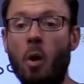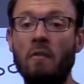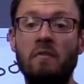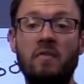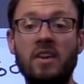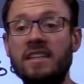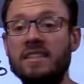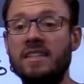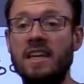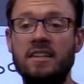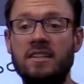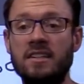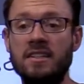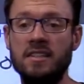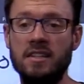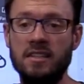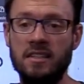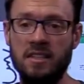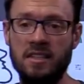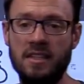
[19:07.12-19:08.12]
what these
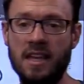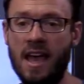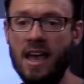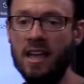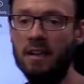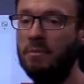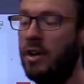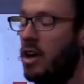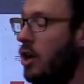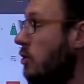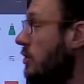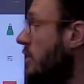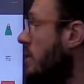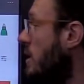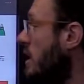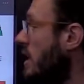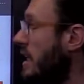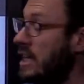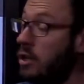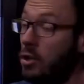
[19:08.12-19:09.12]
sentences are saying, but
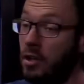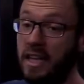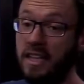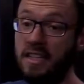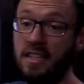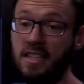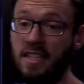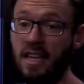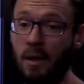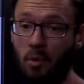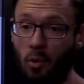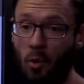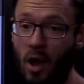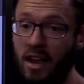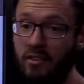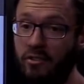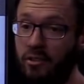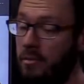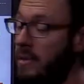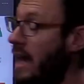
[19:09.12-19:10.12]
ultimately you'll need to step
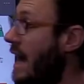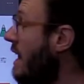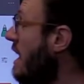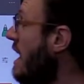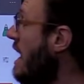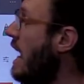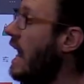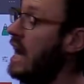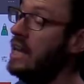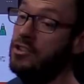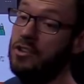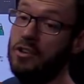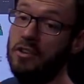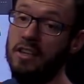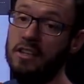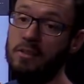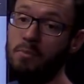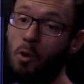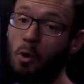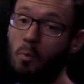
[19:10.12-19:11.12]
away from that and do
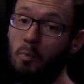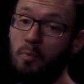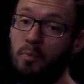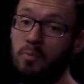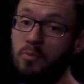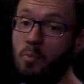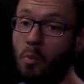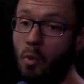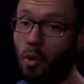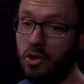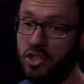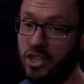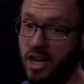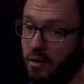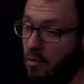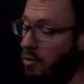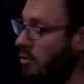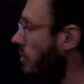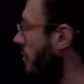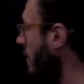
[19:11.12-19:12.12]
this more
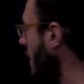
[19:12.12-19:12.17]
general